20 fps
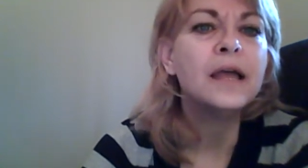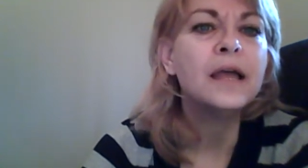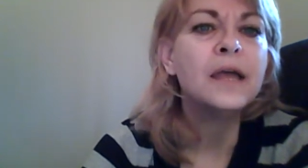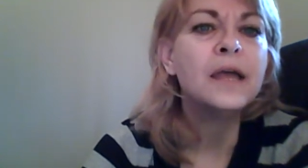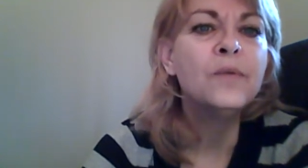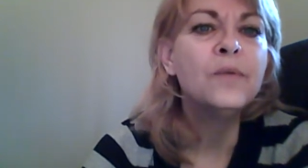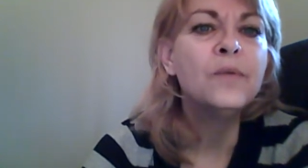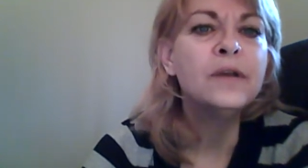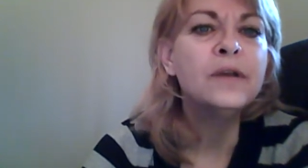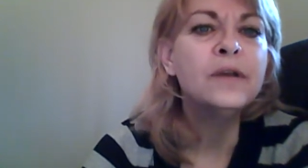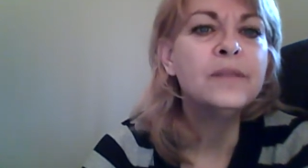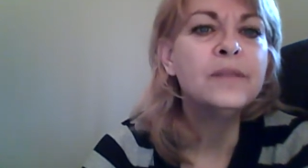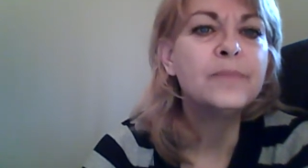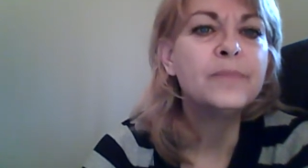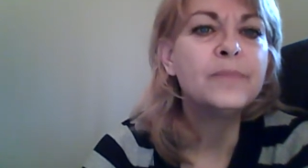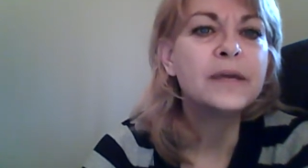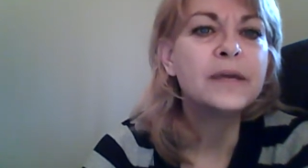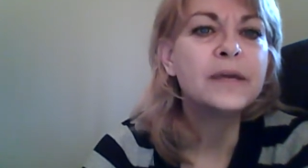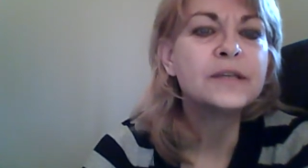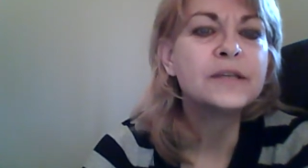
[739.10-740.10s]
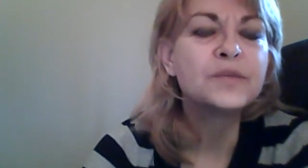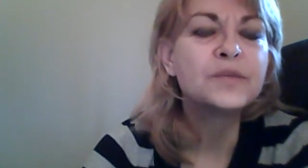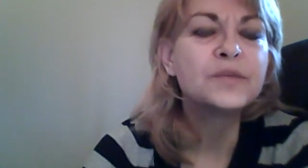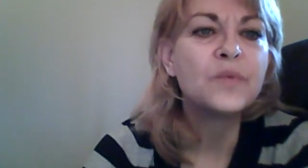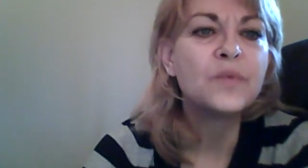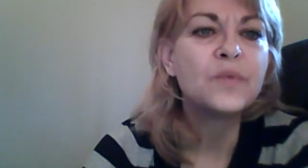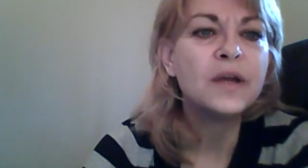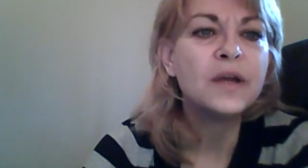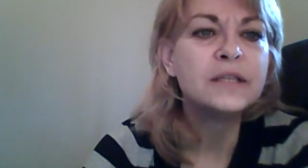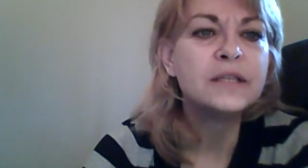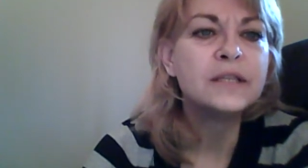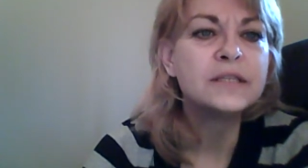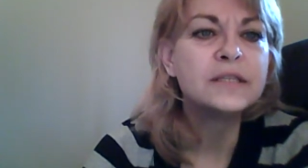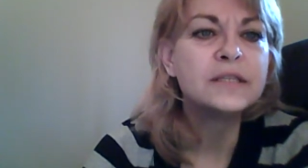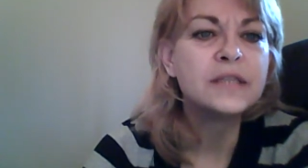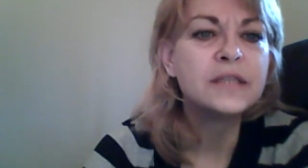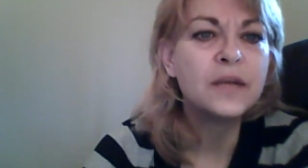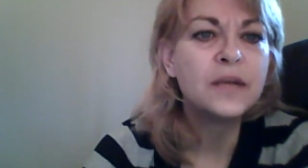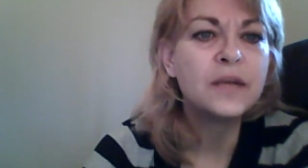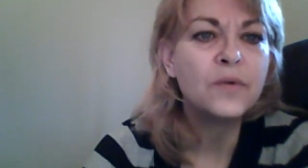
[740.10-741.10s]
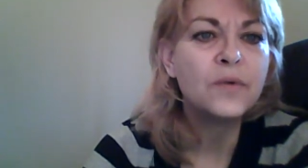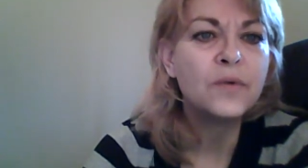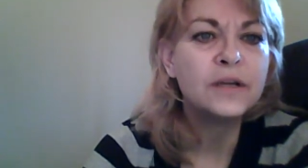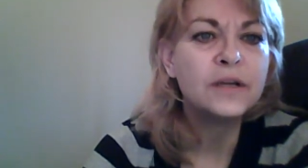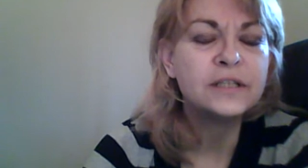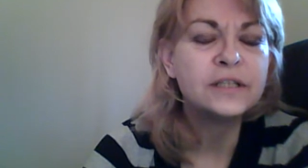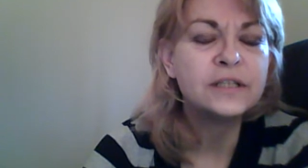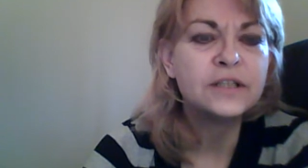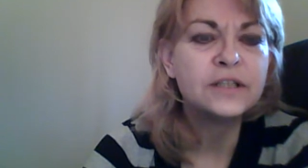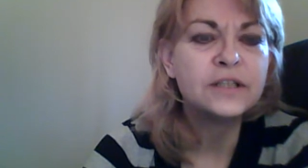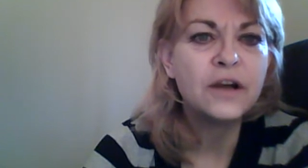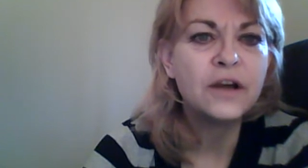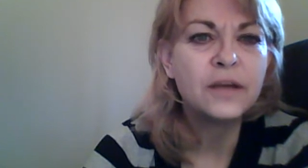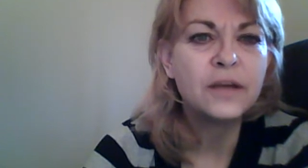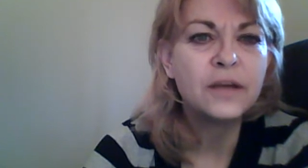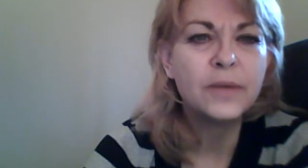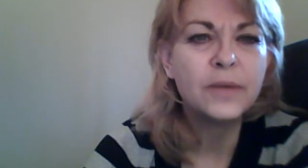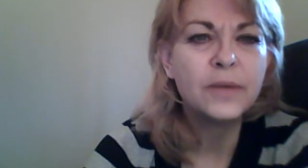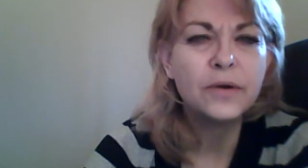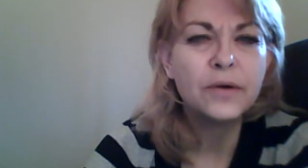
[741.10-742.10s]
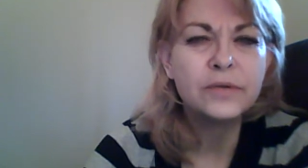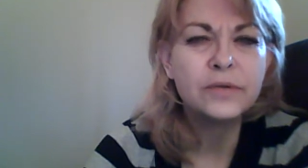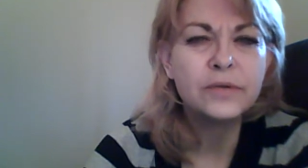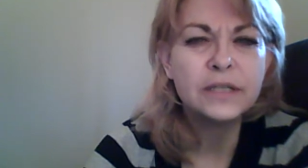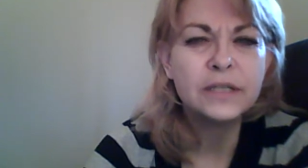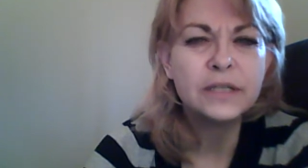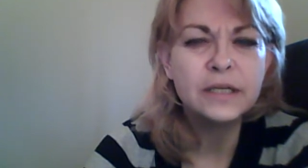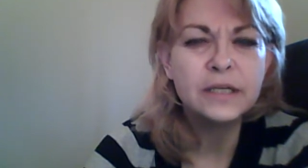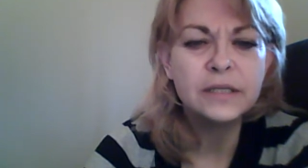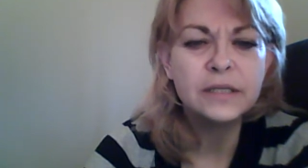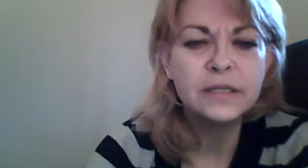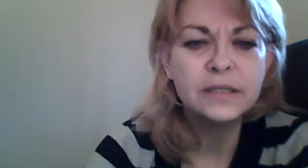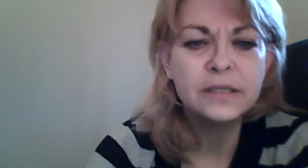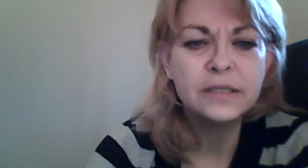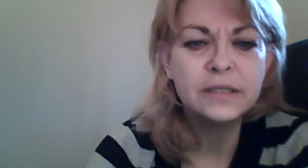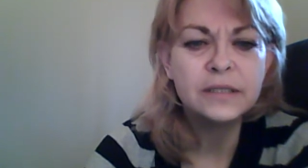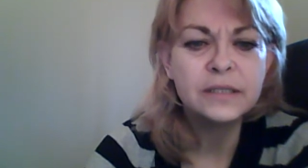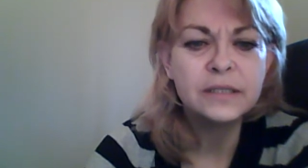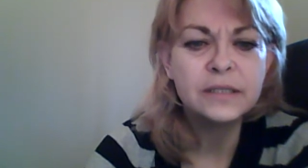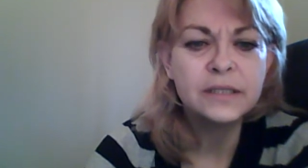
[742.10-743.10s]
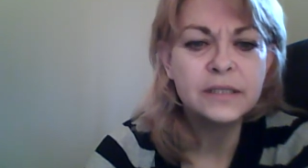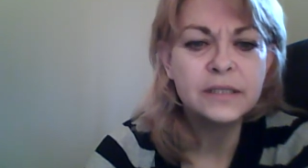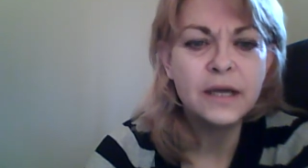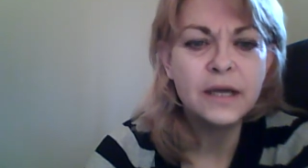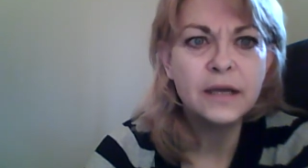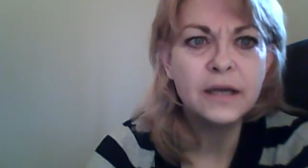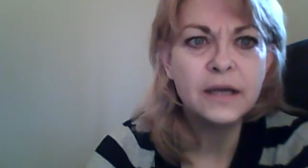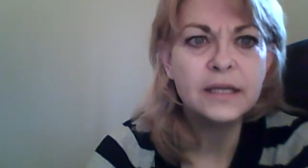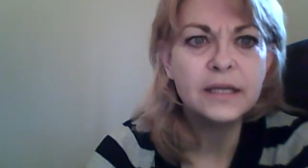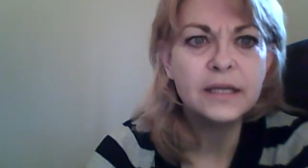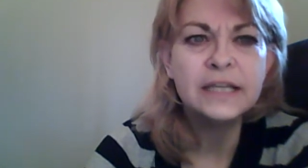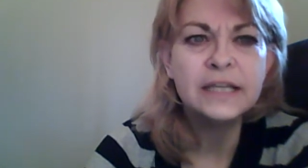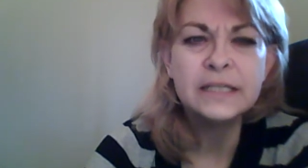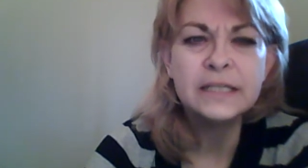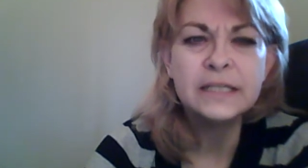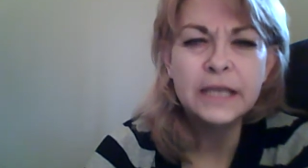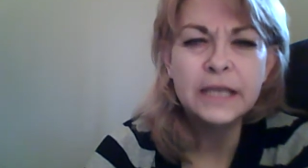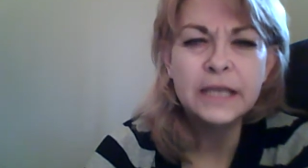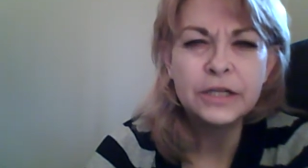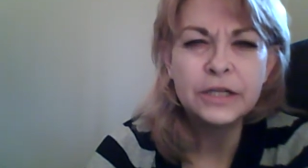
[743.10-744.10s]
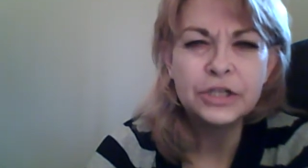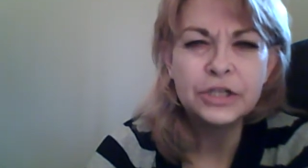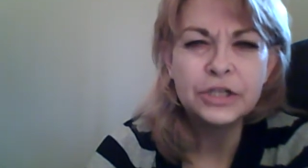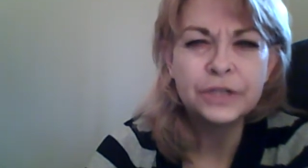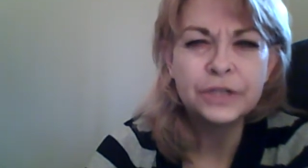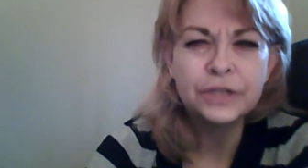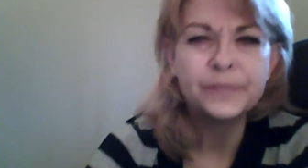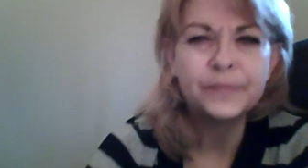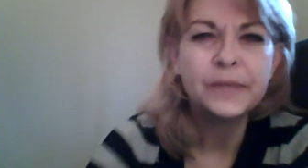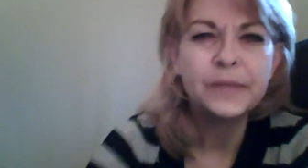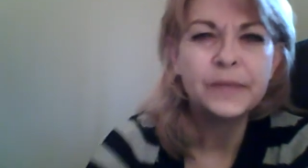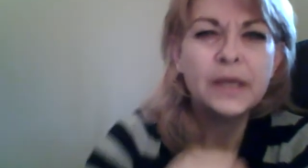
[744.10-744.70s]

and one of the biggest ones that I wanted to talk about is uh, intention